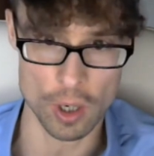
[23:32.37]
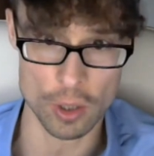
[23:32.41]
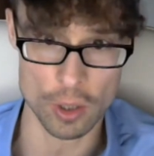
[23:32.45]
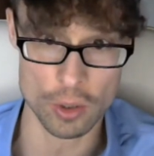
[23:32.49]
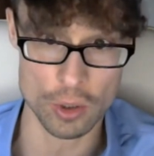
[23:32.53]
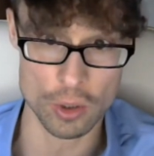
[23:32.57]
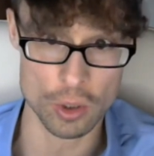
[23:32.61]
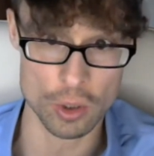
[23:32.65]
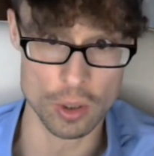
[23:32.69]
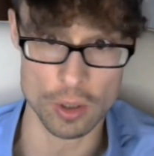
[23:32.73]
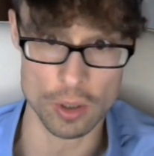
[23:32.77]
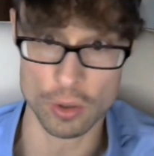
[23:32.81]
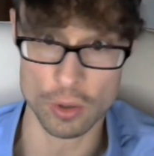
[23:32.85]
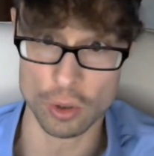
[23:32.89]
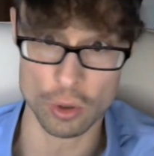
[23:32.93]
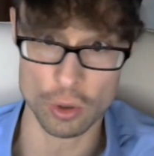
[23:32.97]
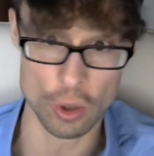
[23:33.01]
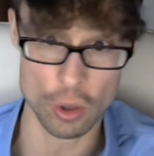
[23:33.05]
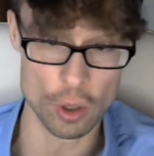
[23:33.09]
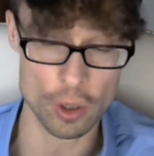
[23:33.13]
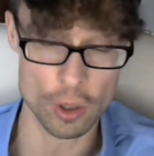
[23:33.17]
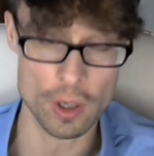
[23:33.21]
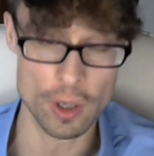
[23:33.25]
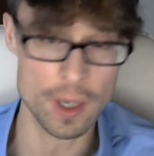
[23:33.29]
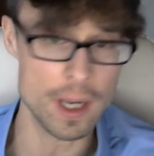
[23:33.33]

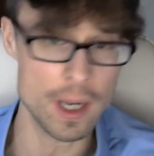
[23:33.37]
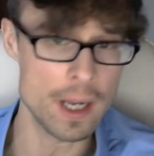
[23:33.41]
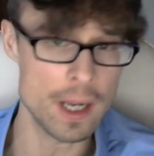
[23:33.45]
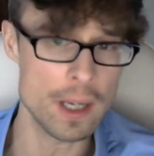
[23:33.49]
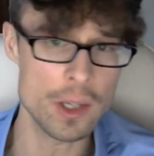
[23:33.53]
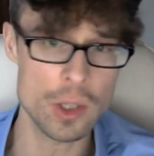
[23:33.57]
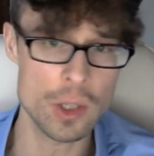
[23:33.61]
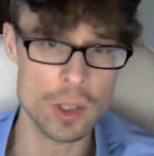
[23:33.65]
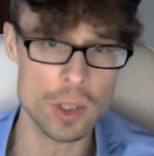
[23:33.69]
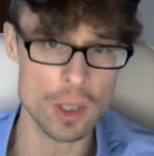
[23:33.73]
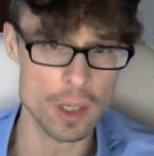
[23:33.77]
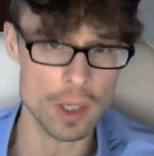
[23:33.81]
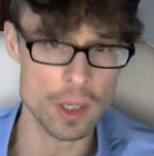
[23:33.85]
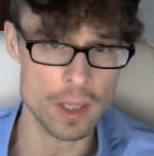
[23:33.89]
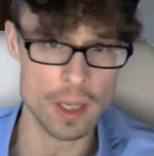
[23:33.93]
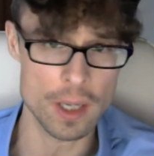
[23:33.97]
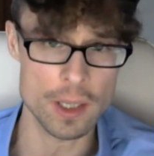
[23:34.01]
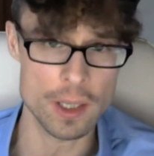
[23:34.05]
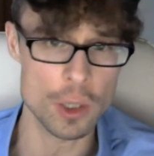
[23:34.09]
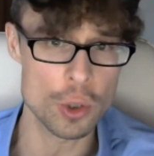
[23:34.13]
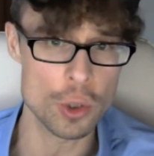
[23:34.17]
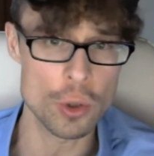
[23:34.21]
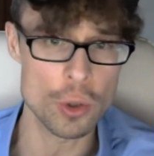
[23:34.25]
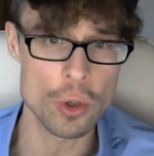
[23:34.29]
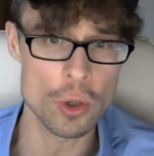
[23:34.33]
struck keys that
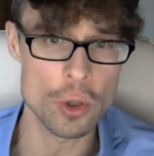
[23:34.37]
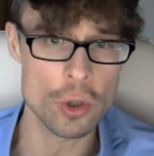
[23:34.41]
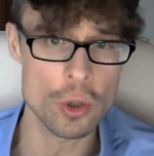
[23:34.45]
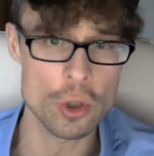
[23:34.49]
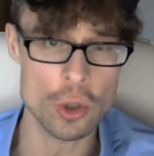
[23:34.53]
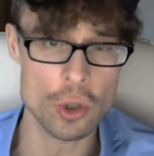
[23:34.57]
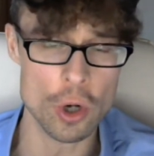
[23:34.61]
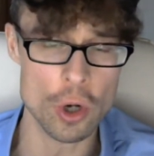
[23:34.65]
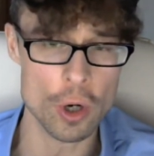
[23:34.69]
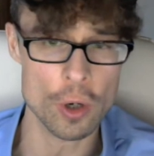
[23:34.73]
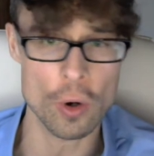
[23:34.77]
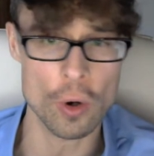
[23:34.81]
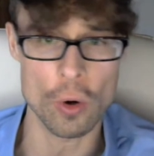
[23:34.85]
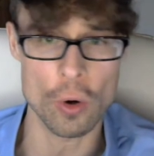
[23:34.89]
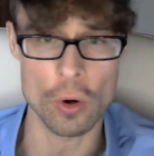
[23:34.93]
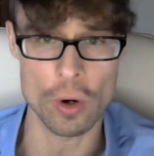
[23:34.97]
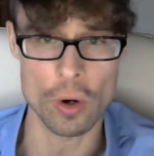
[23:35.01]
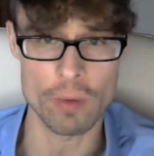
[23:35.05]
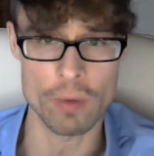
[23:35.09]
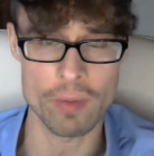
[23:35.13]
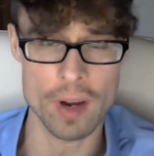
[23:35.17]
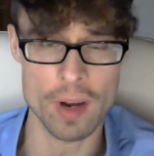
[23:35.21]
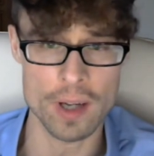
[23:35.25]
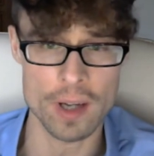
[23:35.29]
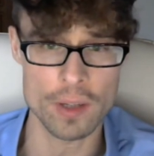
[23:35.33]
he shouldn't struck,
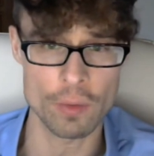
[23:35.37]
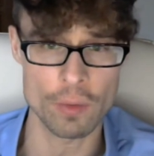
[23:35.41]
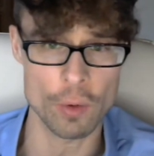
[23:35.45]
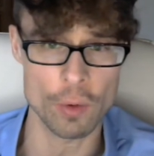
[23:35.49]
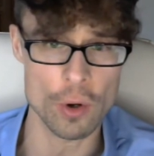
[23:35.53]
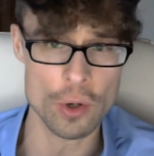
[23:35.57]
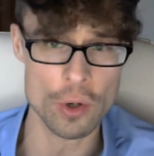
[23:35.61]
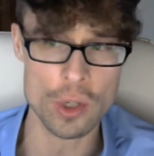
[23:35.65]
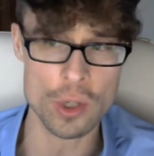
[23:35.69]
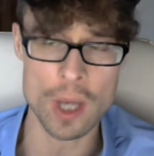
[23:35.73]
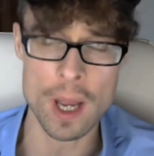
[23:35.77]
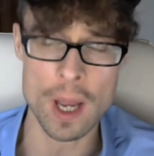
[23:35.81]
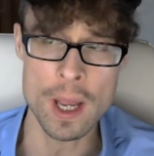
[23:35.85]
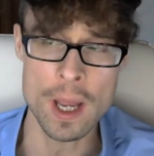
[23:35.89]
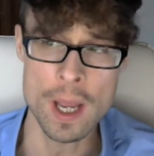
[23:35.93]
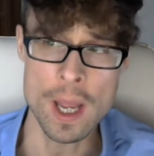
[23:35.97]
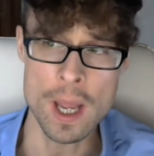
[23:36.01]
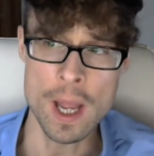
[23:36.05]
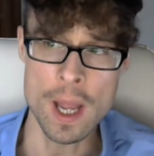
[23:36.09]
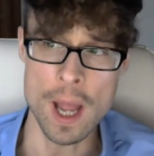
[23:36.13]
or vice versa.